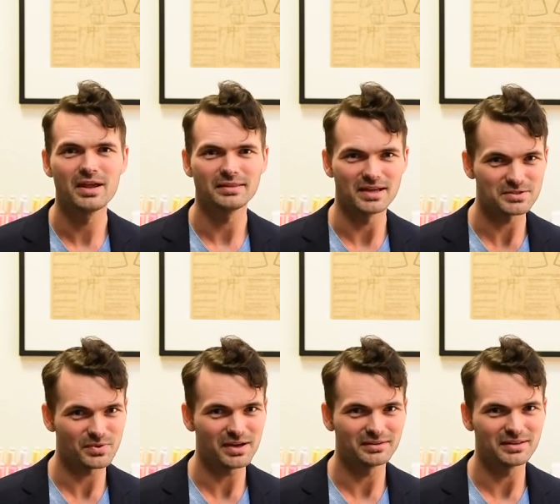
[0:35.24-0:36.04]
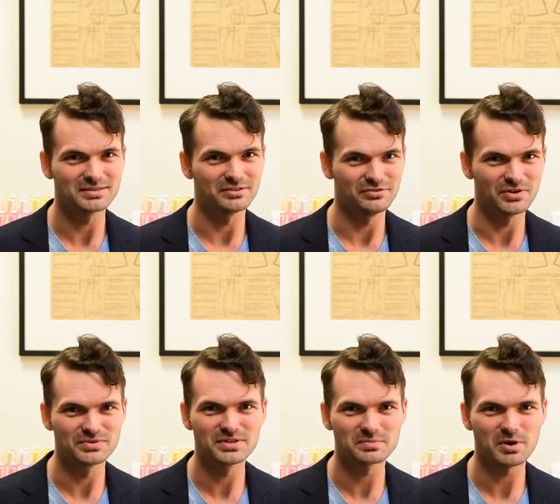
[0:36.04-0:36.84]
That's right, I said
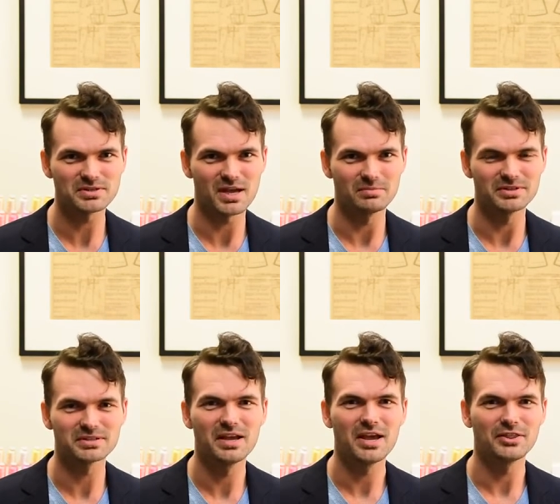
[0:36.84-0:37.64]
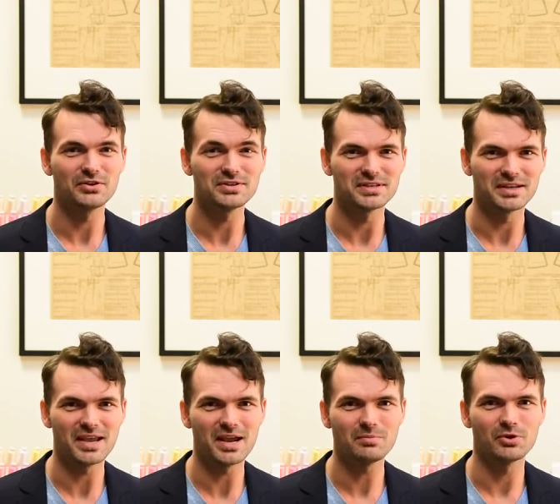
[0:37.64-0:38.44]
phones and smart tablets. There is a
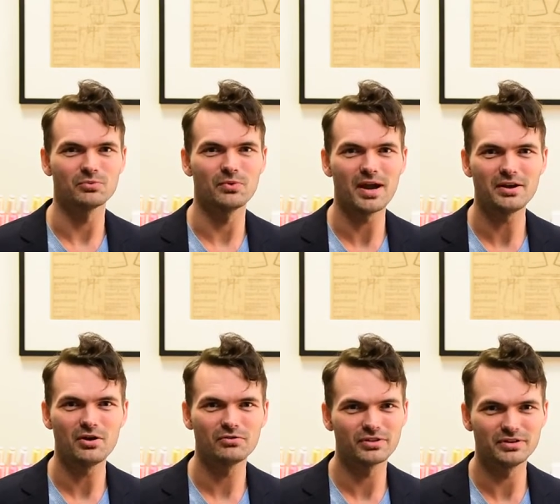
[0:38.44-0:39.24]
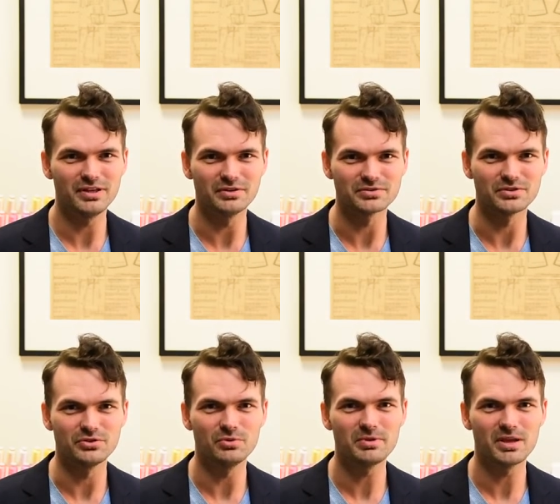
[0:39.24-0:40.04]
camera right over the needle, so
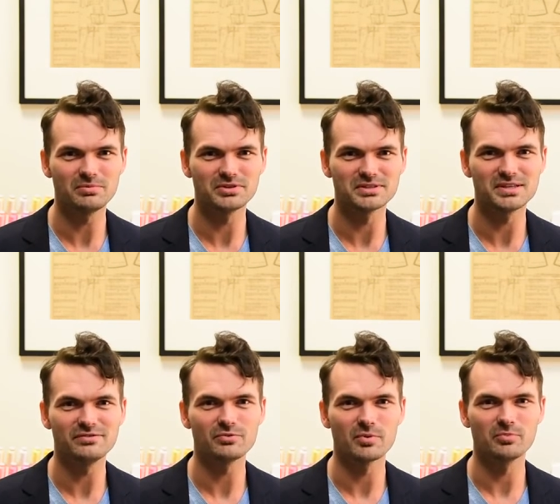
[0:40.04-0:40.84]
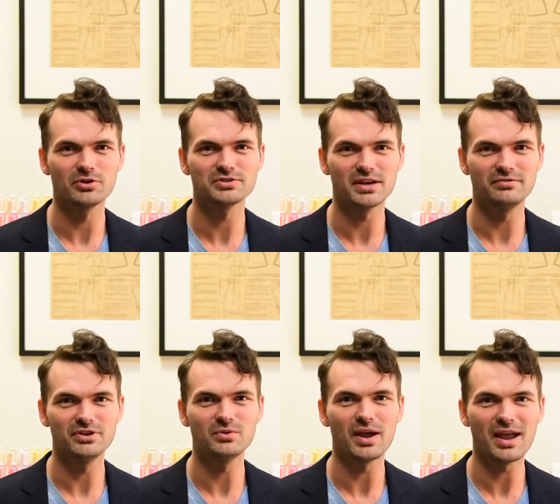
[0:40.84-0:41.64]
you'll be able to see from a bird's eye
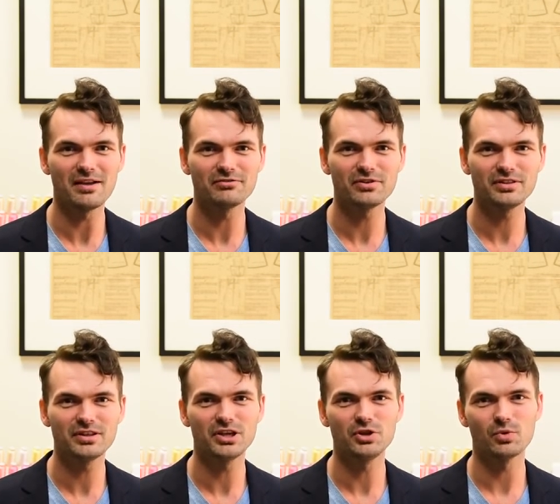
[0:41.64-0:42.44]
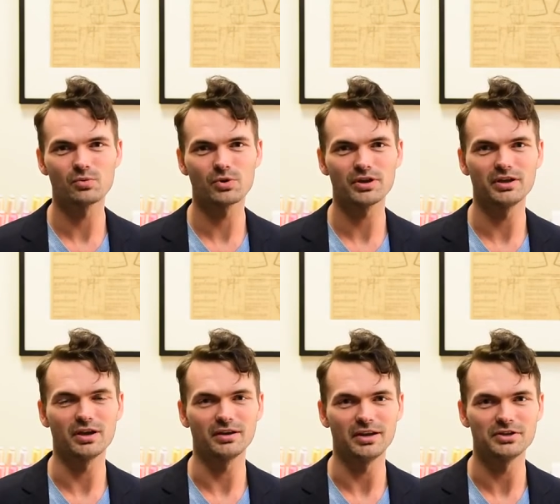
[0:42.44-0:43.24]
view everything you are working
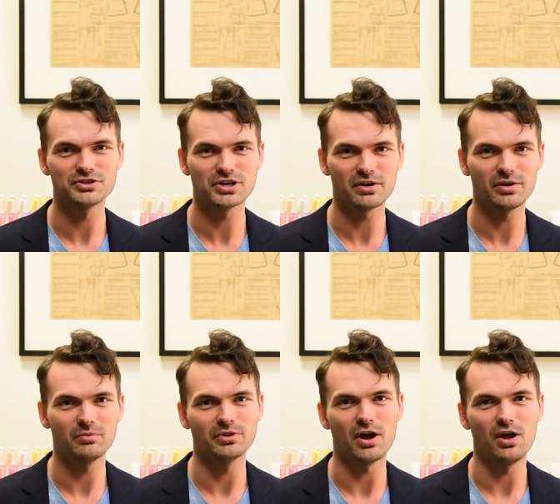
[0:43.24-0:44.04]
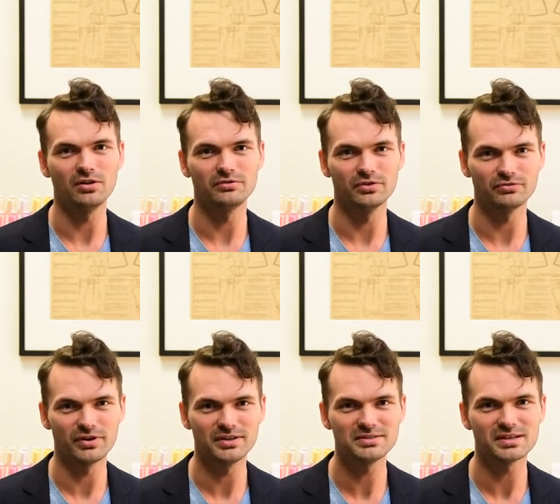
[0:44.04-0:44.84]
on and share it with all of your
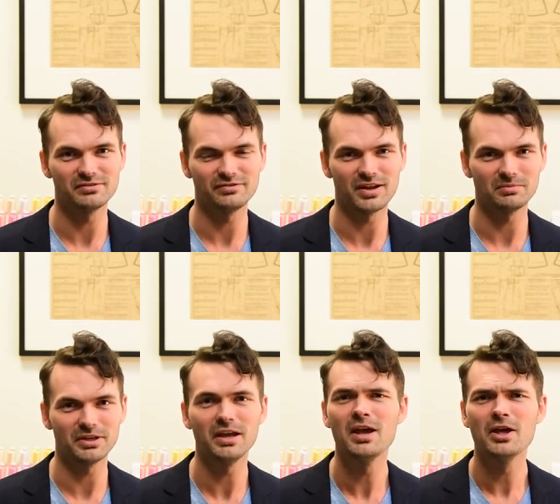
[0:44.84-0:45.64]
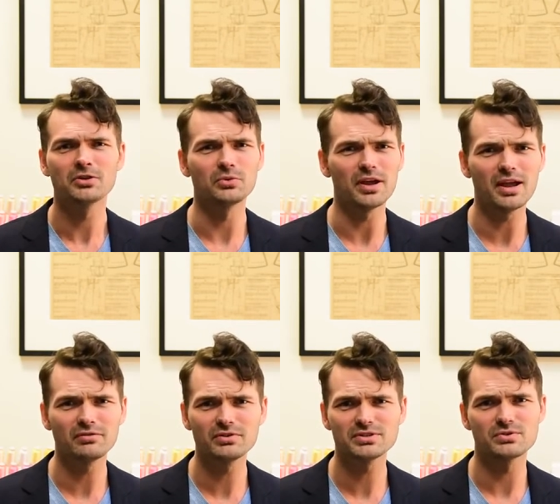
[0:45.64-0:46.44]
friends and family through
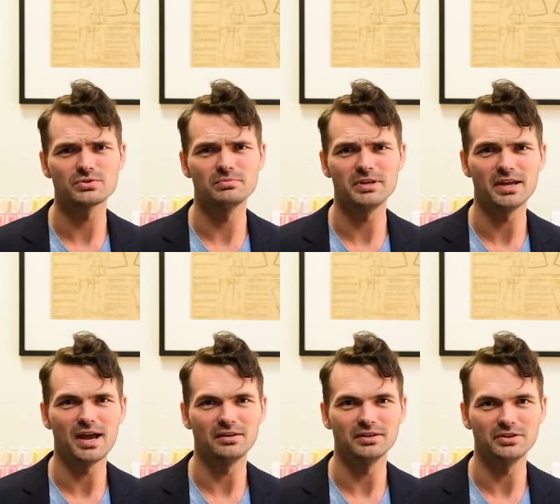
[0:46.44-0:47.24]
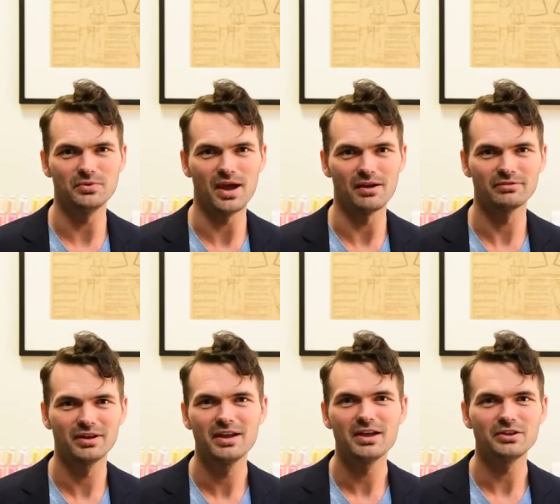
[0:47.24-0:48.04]
every social media outlet you have,
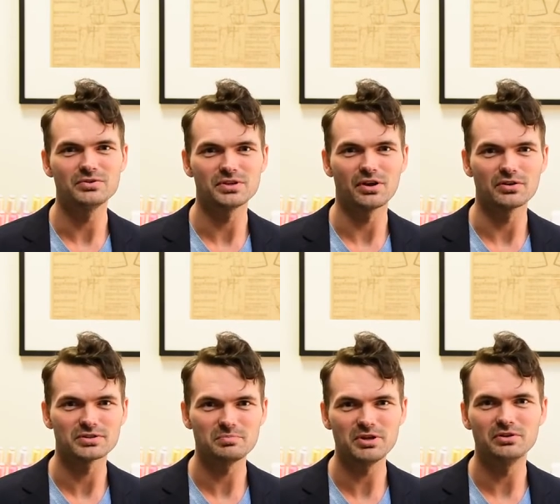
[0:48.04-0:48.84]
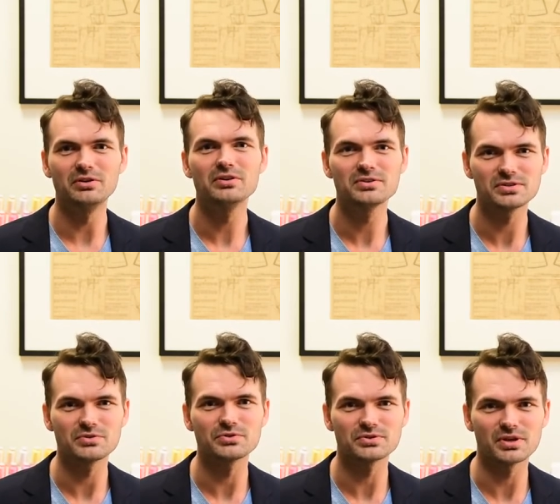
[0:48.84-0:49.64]
using our Spiegel
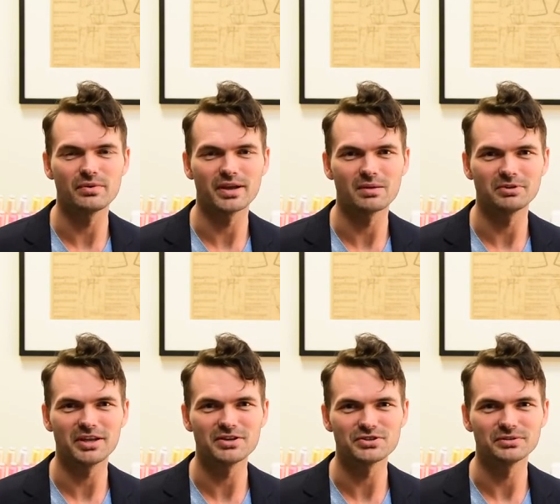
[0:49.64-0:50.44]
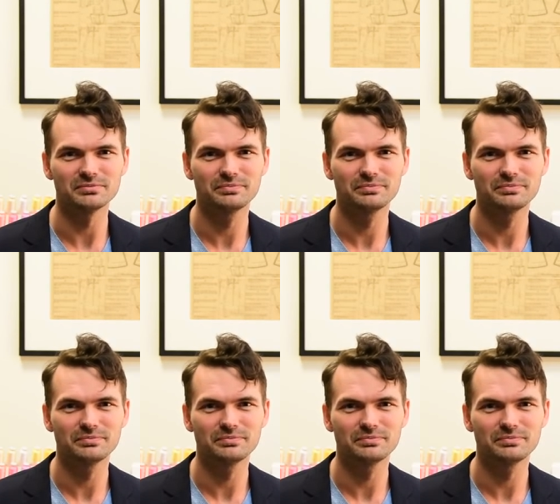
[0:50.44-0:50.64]
Social Sewing application.